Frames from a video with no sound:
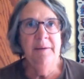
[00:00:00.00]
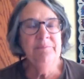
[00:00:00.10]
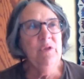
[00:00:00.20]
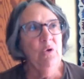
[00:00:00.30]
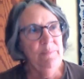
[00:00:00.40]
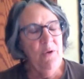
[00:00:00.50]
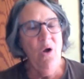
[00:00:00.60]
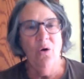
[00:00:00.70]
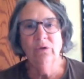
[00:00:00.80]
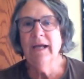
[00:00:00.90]
lo and
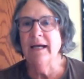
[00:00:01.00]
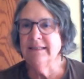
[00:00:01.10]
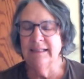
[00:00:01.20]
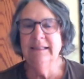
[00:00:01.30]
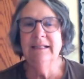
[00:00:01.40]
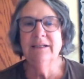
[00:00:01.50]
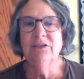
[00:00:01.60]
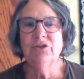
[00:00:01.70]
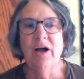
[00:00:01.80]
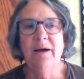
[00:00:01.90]
behold, I didn't get a
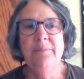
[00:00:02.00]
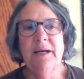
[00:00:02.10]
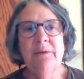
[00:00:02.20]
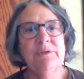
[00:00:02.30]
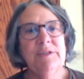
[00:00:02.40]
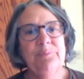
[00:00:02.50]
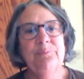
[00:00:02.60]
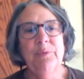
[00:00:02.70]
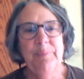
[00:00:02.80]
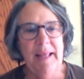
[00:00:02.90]
job, and I was
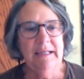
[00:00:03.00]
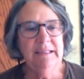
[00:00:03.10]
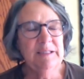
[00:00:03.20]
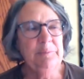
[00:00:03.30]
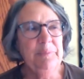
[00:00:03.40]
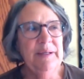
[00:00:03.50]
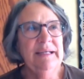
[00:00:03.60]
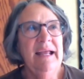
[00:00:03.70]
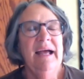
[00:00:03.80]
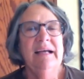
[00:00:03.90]
perplexed. But
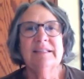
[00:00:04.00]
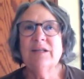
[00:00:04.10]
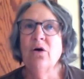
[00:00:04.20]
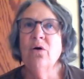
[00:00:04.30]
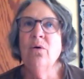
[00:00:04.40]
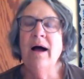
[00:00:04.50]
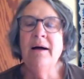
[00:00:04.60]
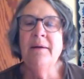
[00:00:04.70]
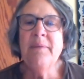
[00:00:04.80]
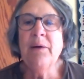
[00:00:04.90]
so
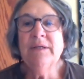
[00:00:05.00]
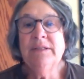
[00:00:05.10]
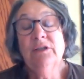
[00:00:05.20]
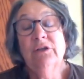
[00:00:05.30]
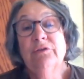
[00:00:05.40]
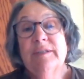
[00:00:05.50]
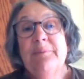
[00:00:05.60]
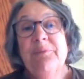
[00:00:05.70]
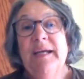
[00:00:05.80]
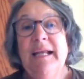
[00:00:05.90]
I went to look for
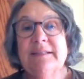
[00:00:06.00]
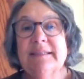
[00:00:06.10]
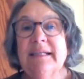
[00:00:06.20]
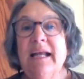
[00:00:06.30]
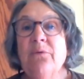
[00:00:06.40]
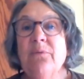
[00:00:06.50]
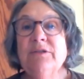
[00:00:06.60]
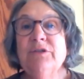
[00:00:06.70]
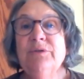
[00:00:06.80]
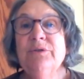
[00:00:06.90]
something else, and I went
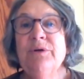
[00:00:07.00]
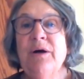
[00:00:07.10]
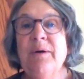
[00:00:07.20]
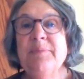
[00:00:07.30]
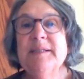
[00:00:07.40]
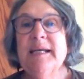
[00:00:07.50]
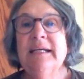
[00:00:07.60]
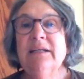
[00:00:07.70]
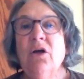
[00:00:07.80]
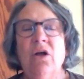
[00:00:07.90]
to a
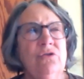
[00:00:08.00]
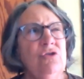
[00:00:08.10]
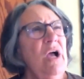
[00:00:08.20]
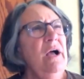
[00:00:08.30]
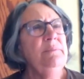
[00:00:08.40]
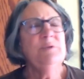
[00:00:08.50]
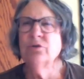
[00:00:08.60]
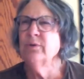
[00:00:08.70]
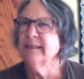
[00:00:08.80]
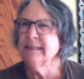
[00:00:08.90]
website called Jobs
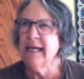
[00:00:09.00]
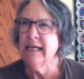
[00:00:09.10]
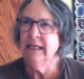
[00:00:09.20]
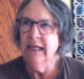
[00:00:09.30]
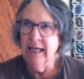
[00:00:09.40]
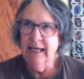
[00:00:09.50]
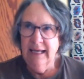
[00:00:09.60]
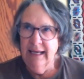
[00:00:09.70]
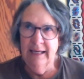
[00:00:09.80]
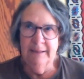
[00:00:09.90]
USA,
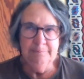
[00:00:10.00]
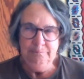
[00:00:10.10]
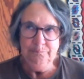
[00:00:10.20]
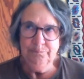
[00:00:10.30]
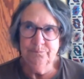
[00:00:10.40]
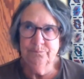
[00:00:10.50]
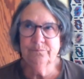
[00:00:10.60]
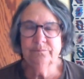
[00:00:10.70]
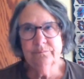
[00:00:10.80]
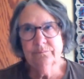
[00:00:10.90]
and
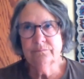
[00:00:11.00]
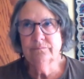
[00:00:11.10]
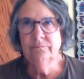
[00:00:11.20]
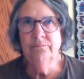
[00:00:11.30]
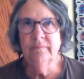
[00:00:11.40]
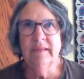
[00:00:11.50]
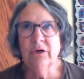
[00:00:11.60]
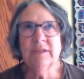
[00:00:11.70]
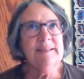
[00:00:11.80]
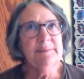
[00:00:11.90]
there it